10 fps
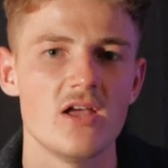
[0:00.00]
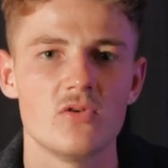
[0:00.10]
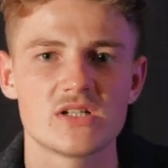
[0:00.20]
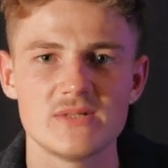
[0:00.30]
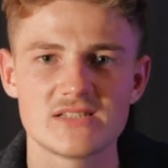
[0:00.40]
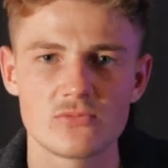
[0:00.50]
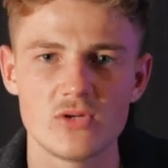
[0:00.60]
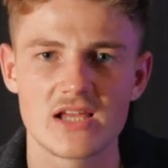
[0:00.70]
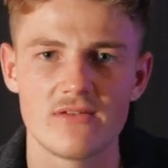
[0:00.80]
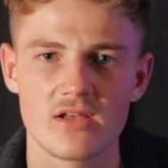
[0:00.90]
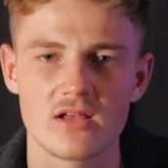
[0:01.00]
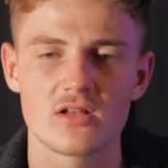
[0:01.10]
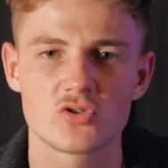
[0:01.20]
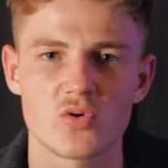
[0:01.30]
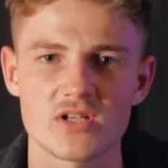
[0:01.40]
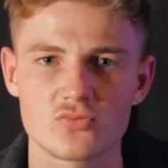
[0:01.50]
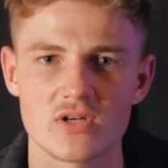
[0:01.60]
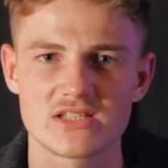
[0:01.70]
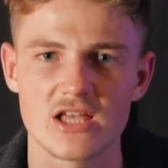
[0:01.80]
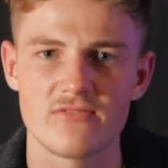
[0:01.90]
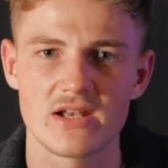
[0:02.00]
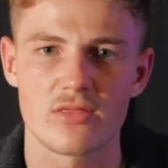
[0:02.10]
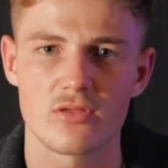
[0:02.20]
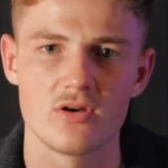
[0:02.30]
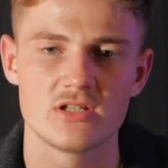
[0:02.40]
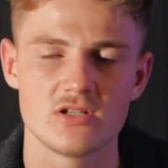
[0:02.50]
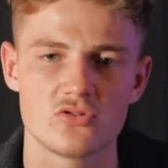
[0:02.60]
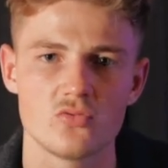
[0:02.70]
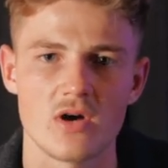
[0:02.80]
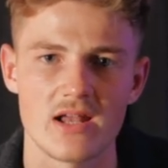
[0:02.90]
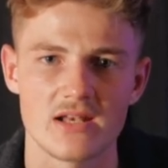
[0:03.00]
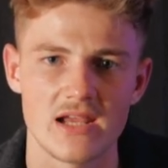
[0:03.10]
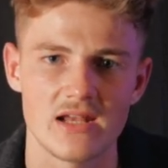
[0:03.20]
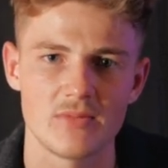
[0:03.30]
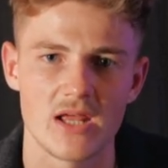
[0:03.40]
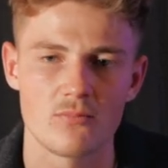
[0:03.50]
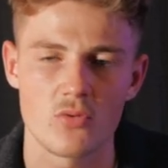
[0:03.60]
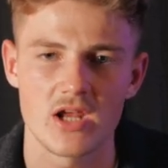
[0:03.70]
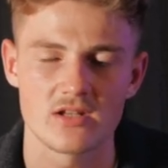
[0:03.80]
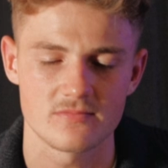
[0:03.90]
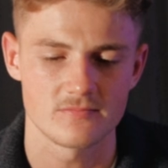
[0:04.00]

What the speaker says: which means that we are giving trust to ourselves and authority to our name and brand.